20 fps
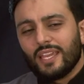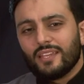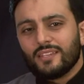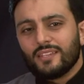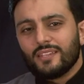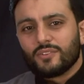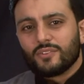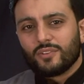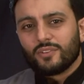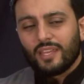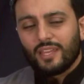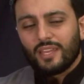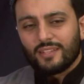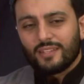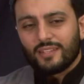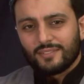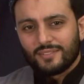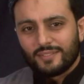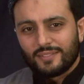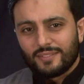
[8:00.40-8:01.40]
days on
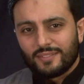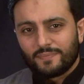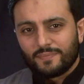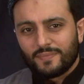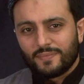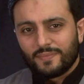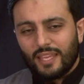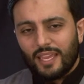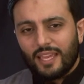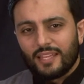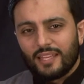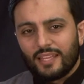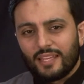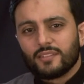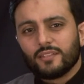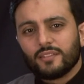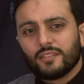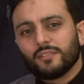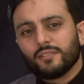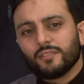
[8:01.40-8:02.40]
end,
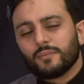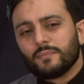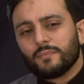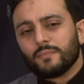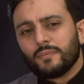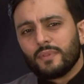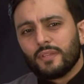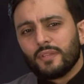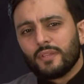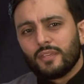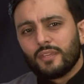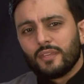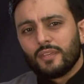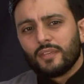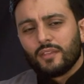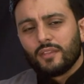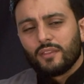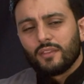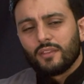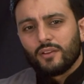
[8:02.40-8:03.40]
until
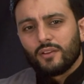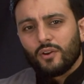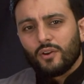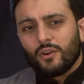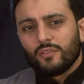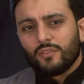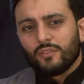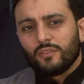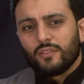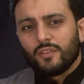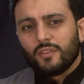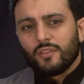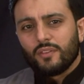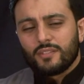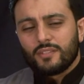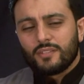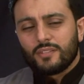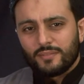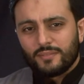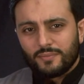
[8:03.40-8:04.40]
on the
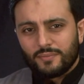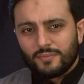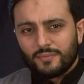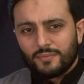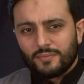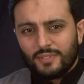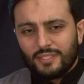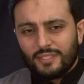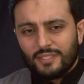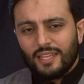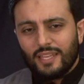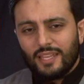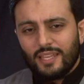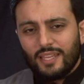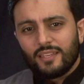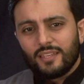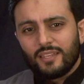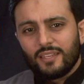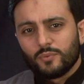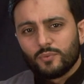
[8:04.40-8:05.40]
third
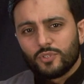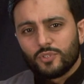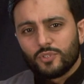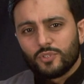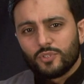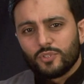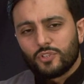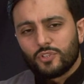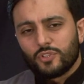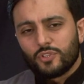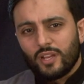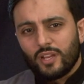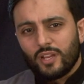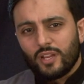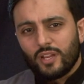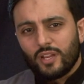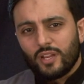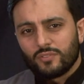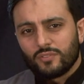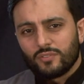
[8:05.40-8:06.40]
day, which they were
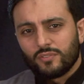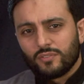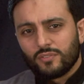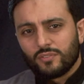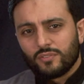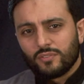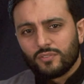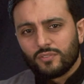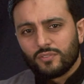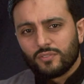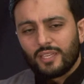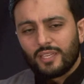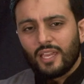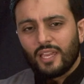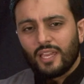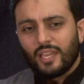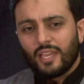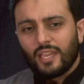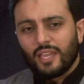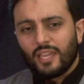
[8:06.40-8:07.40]
trying to
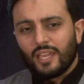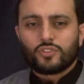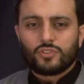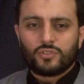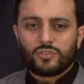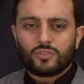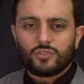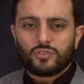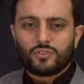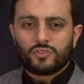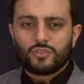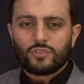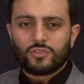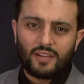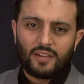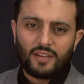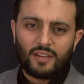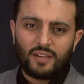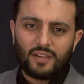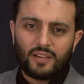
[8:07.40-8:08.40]
gain victory
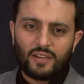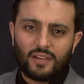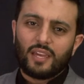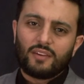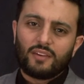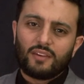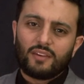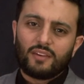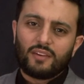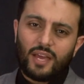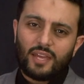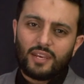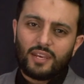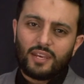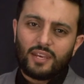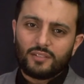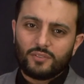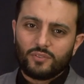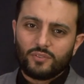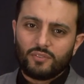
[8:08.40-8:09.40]
after he gave the
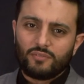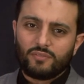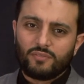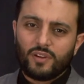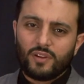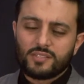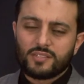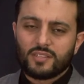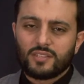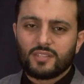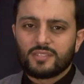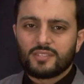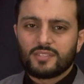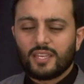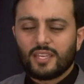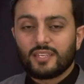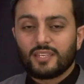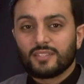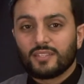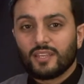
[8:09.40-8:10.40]
banner on the first and the
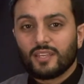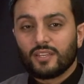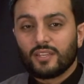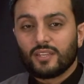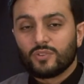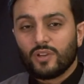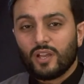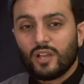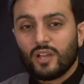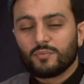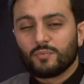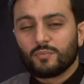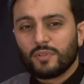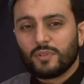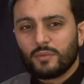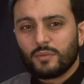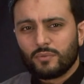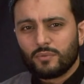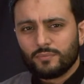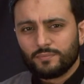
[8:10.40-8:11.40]
second day to other
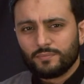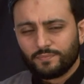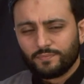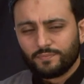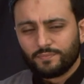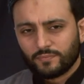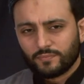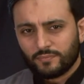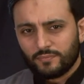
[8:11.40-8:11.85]
people.